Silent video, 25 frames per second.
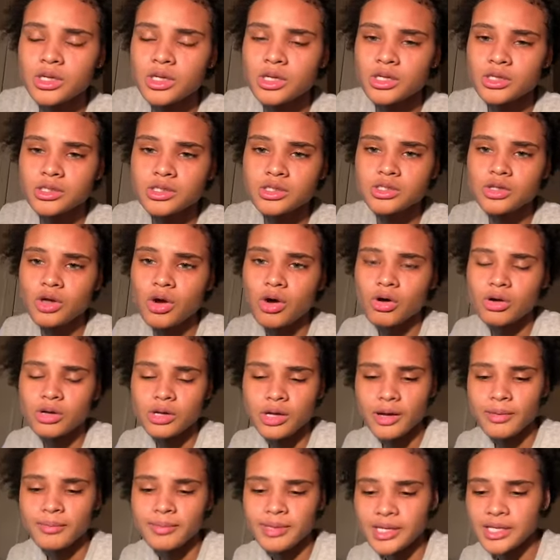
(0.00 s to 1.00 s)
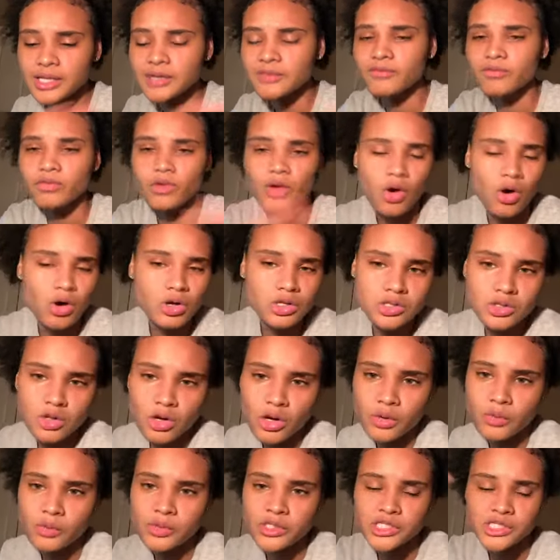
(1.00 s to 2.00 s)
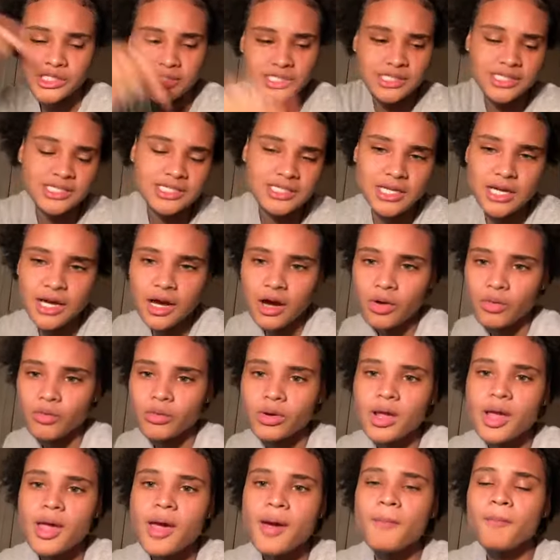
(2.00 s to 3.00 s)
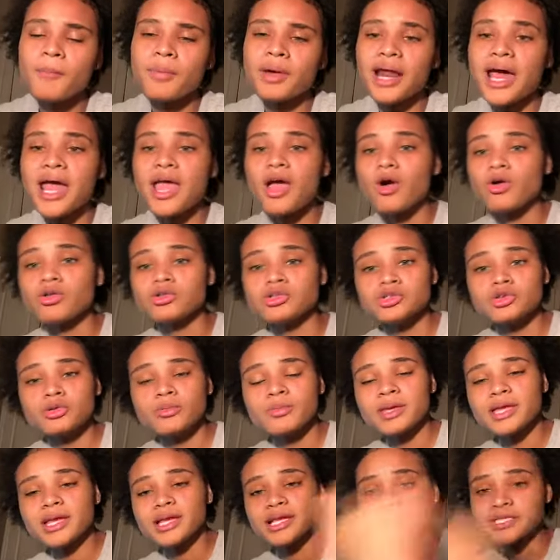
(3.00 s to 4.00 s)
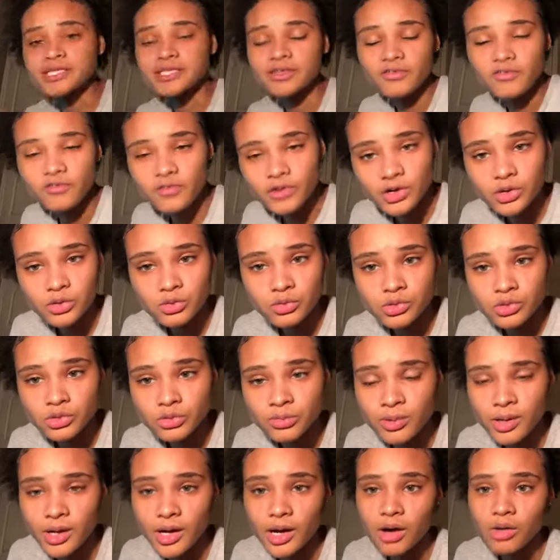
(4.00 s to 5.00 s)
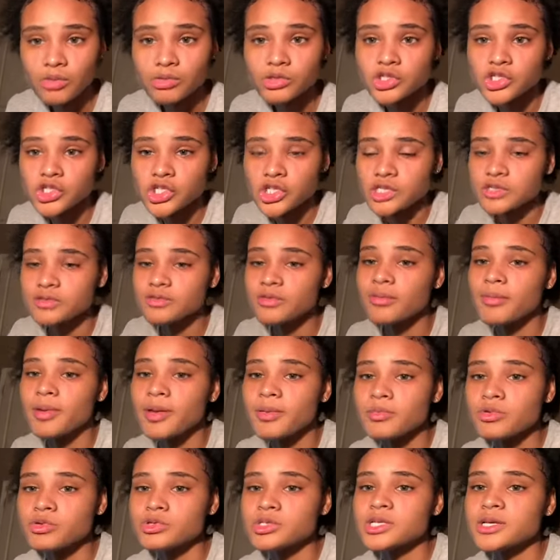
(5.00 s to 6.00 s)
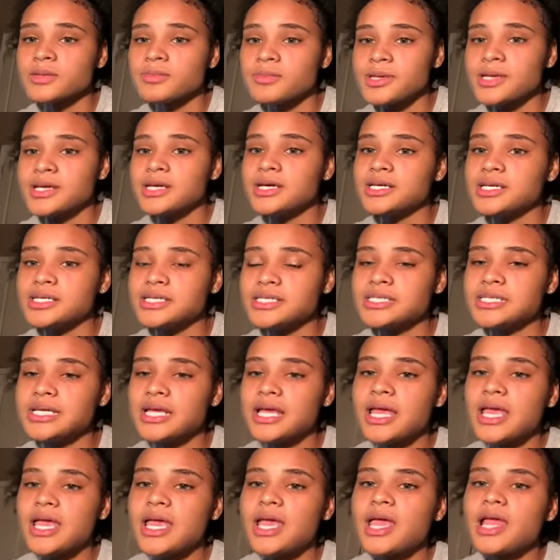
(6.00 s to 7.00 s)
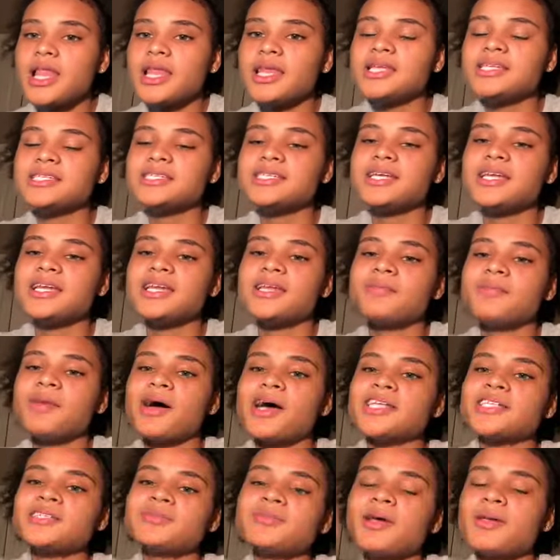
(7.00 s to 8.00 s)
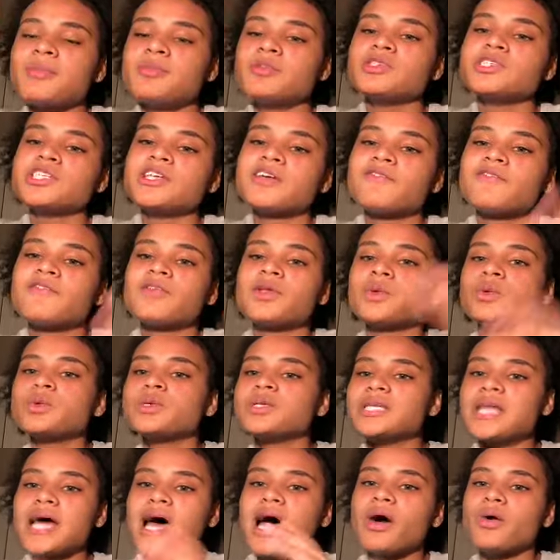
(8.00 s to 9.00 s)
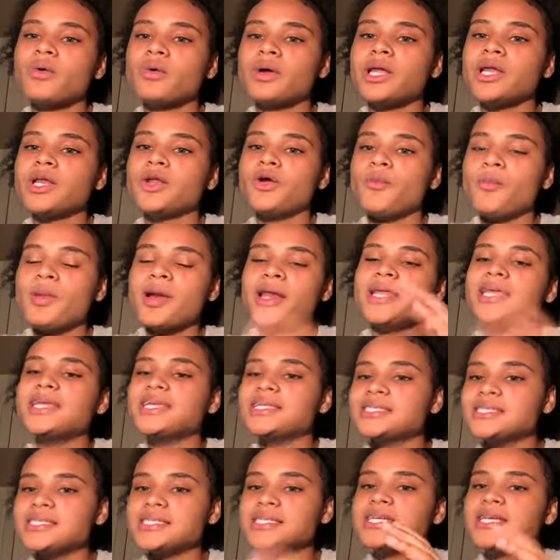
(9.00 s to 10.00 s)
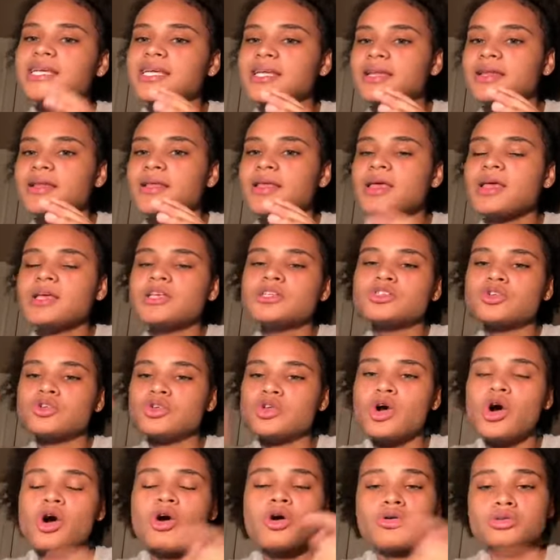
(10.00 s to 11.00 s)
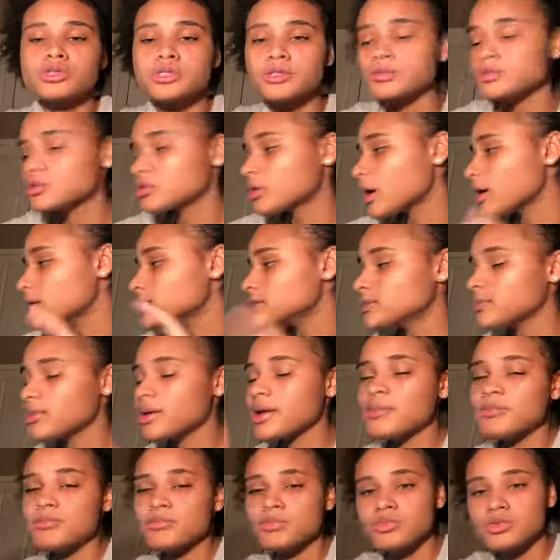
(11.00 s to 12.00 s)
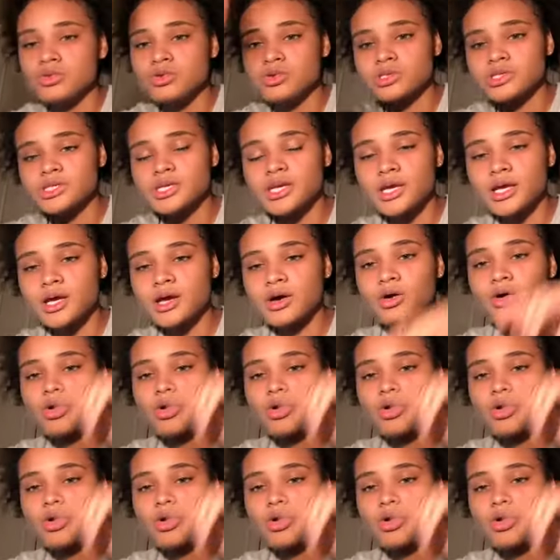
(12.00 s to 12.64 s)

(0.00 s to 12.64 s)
vlogs on, which is this account. But I also made a different YouTube account just for my music, because listen, imagine my music floating down and nobody can see it. So y'all go subscribe to my music